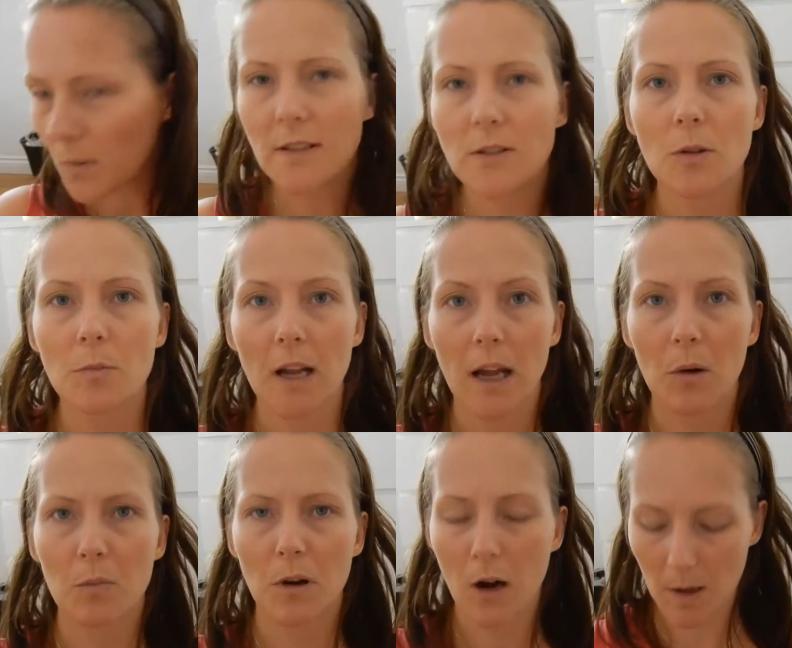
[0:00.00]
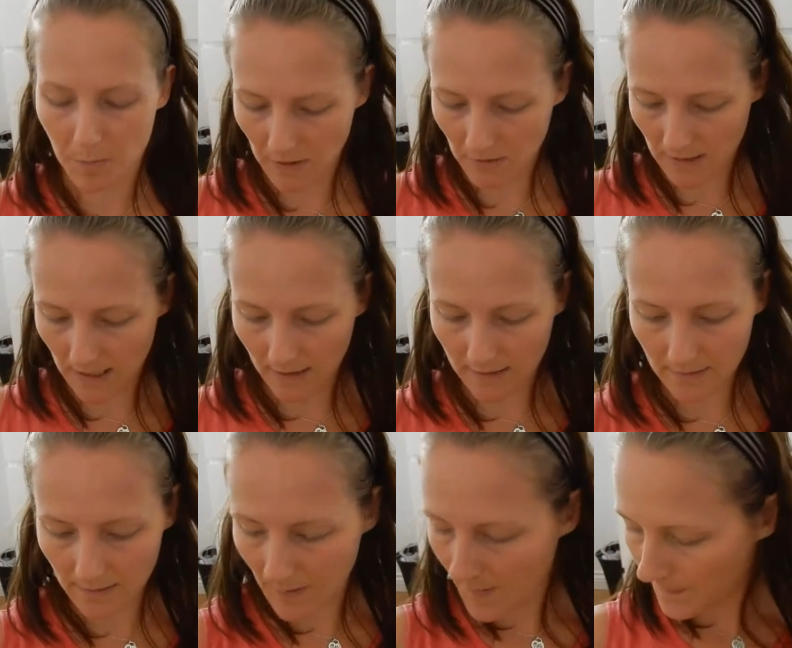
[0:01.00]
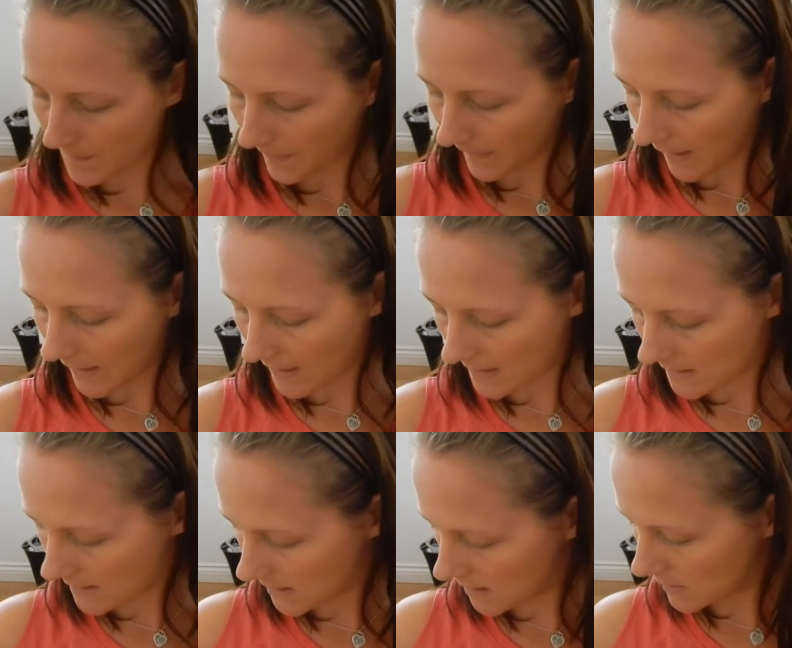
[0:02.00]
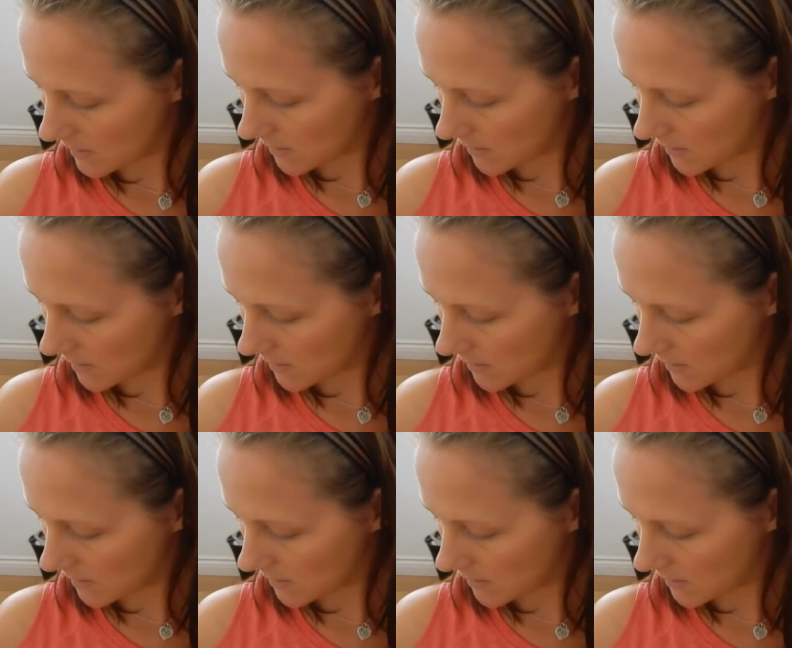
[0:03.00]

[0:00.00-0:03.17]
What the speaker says: always do my eyebrows next. And